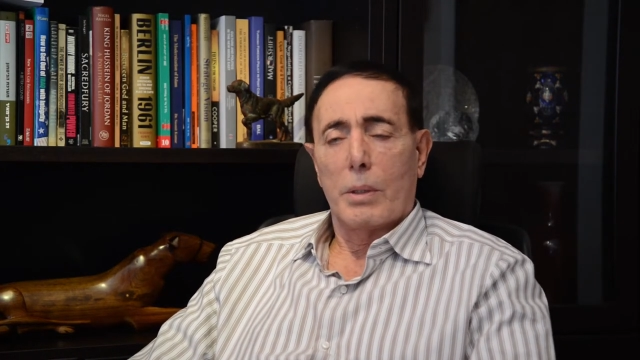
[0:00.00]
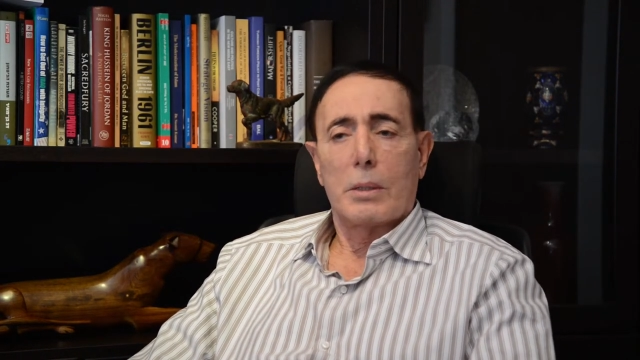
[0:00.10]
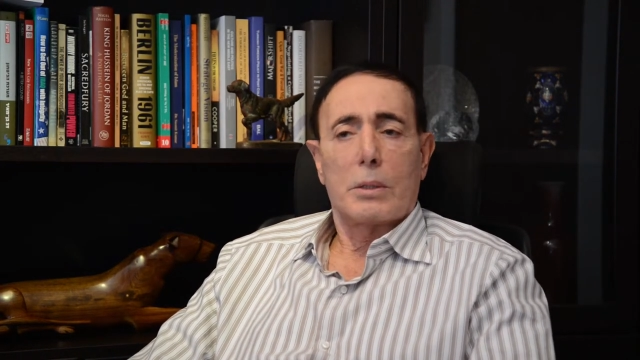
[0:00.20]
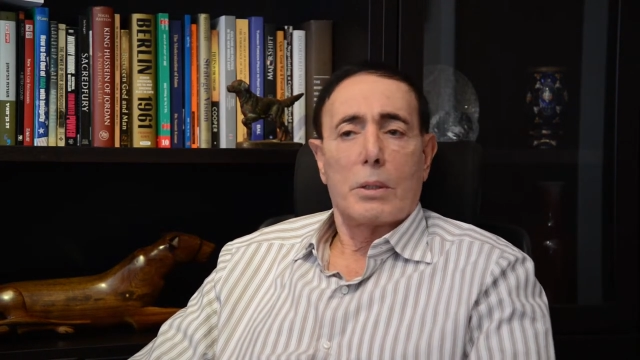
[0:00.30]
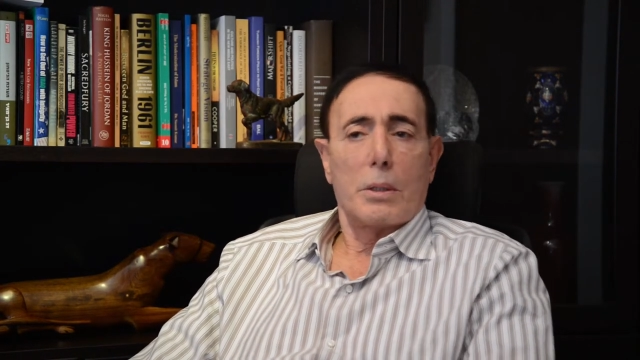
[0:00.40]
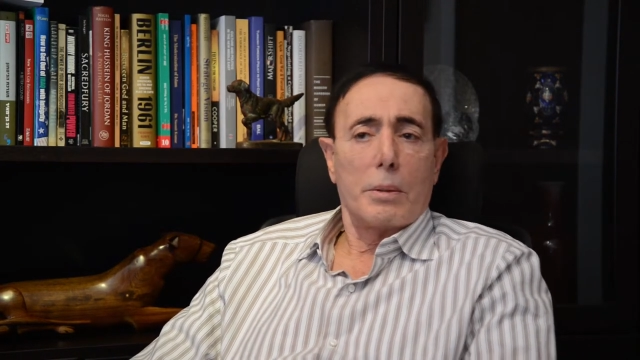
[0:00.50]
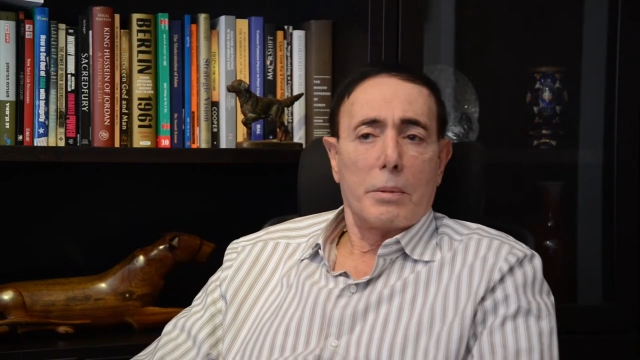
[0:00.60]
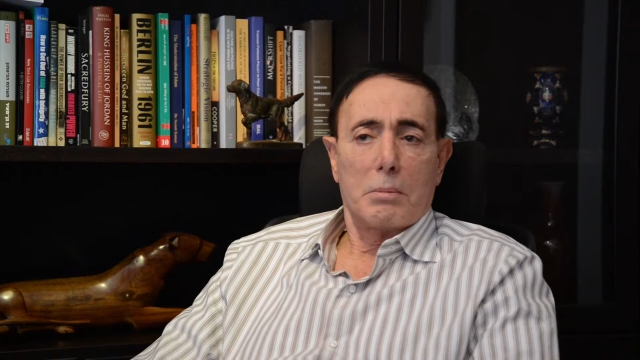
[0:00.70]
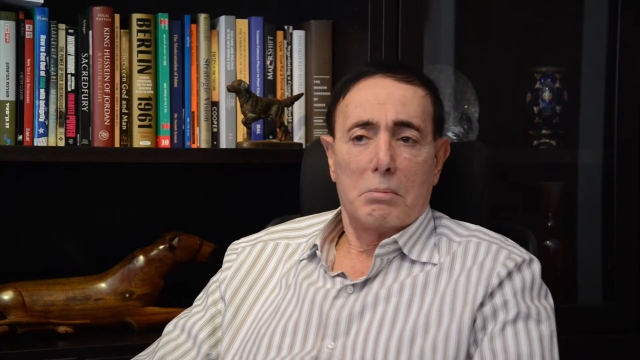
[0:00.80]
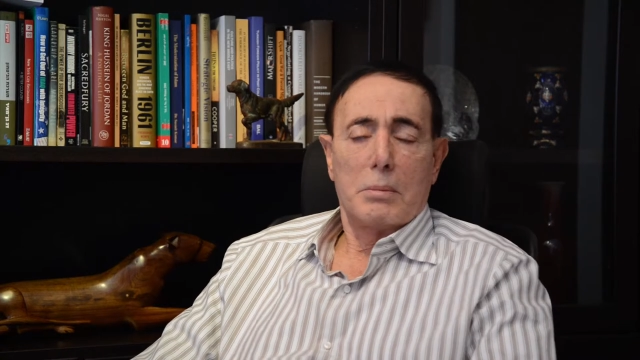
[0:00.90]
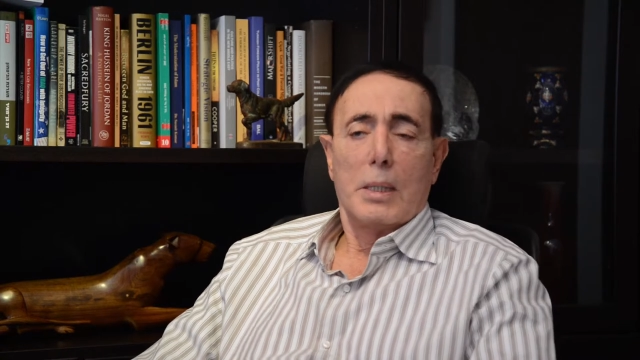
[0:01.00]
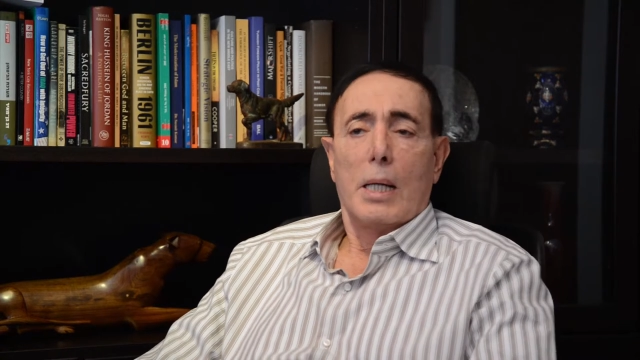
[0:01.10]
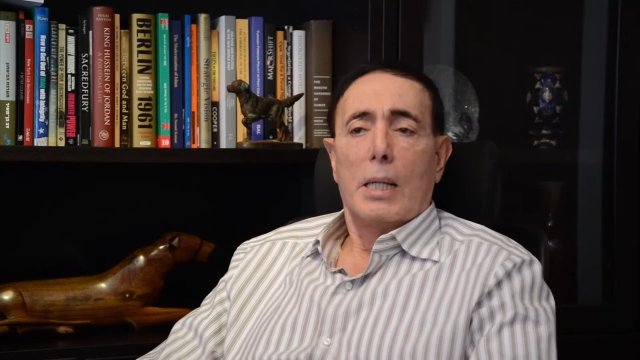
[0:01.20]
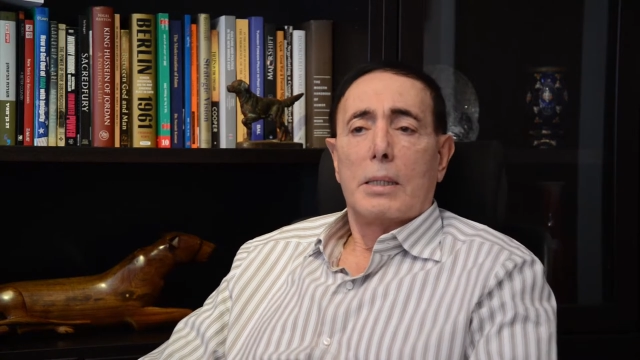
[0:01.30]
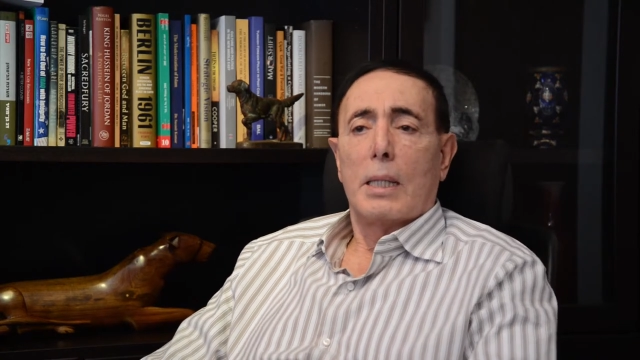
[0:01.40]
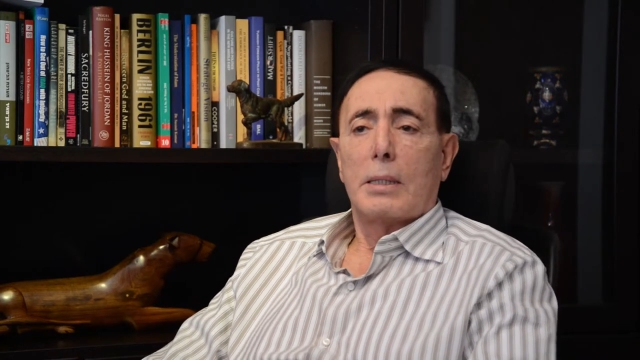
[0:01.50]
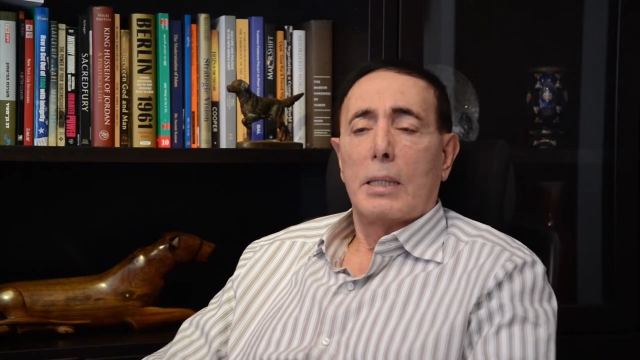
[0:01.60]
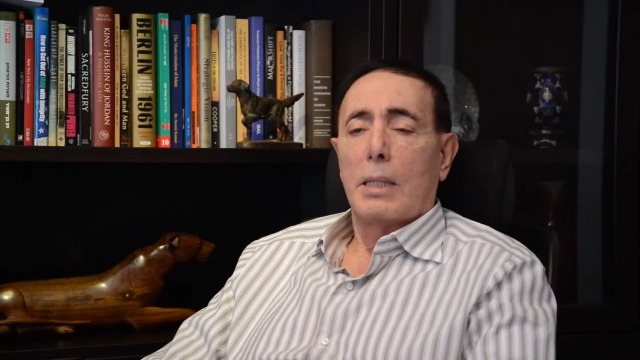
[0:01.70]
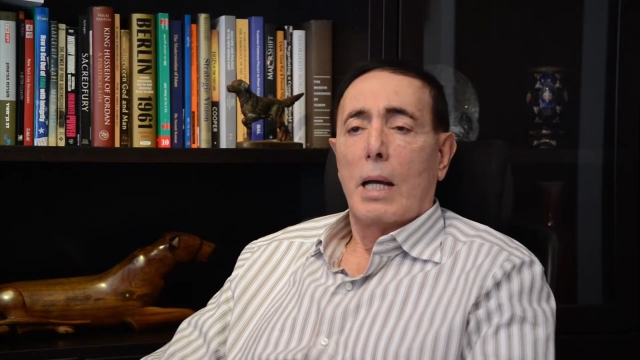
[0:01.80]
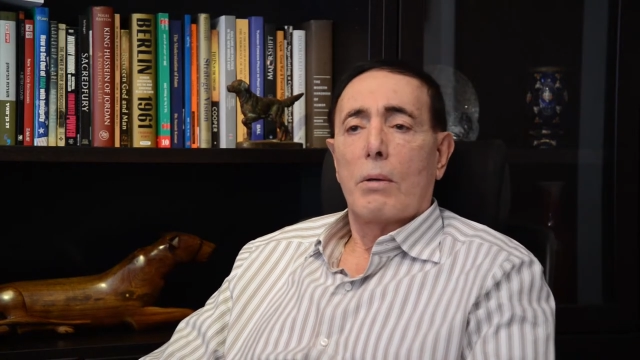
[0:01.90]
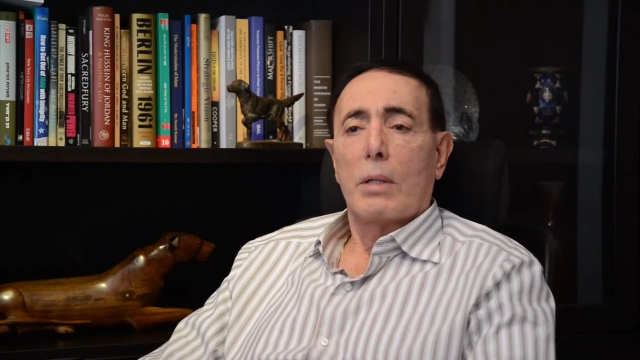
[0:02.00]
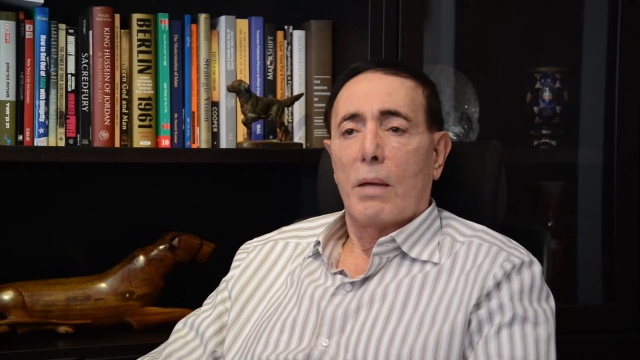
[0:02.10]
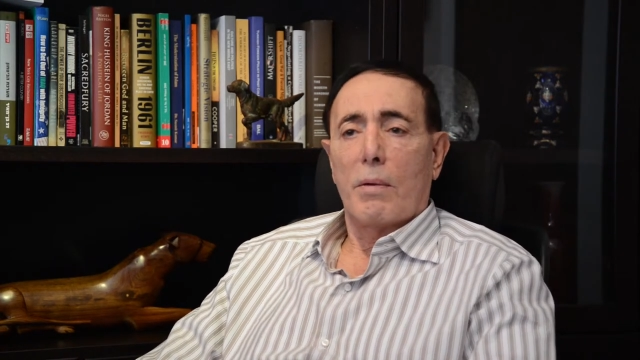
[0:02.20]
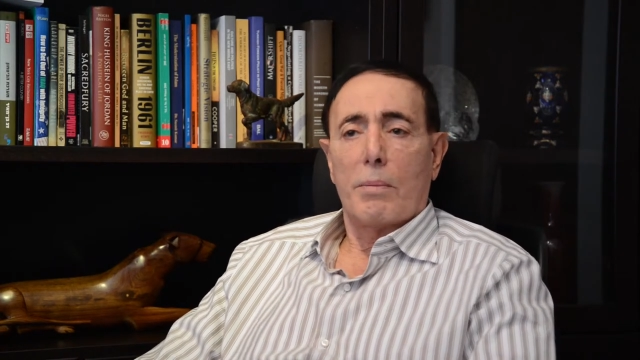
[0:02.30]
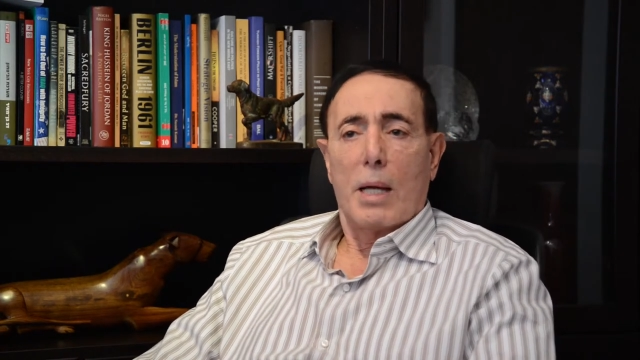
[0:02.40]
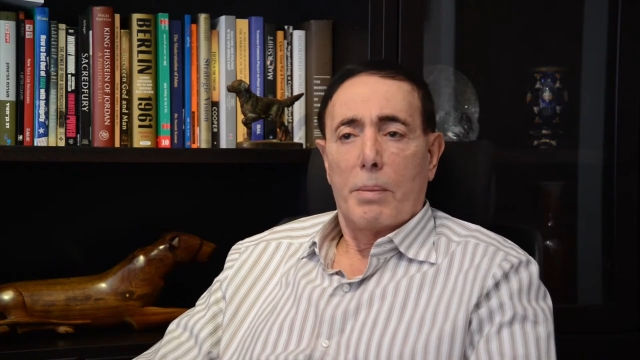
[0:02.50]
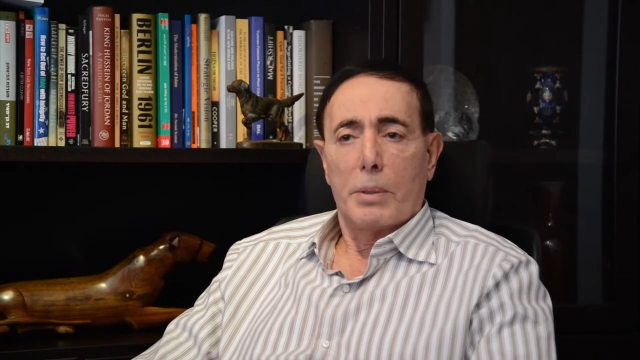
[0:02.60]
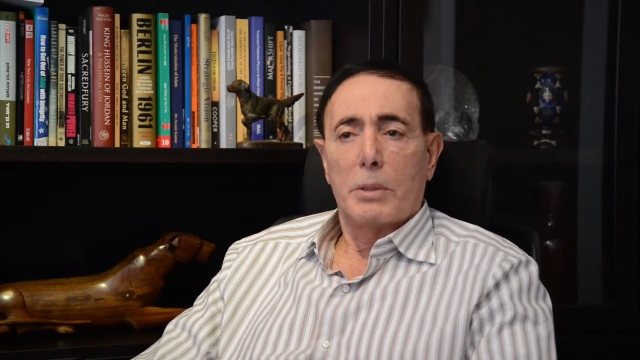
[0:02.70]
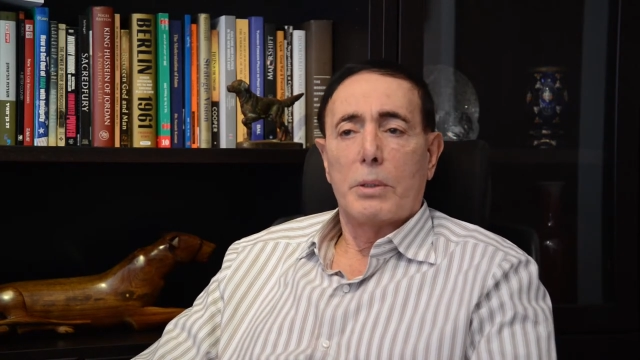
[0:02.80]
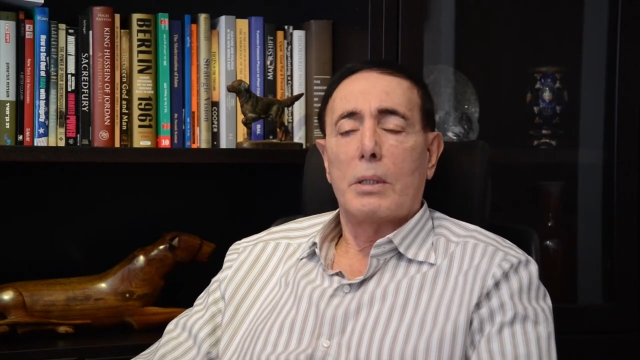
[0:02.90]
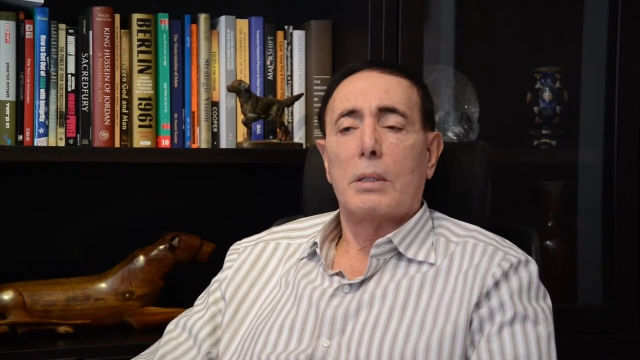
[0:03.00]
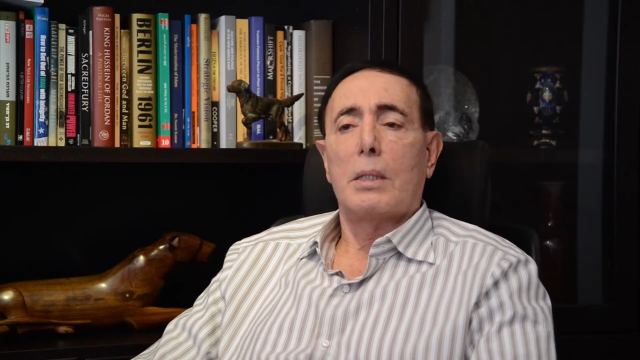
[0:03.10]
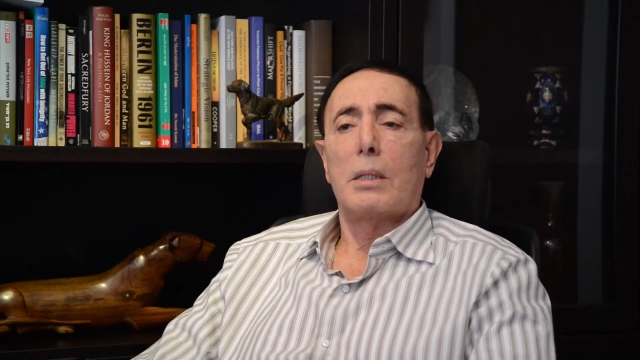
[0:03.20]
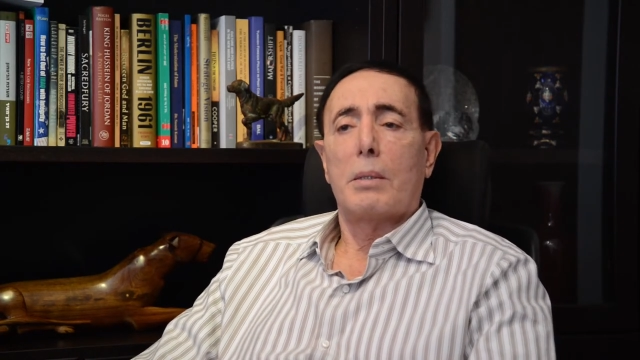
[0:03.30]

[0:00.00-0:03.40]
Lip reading: And so Netanyahu gave him the opportunity,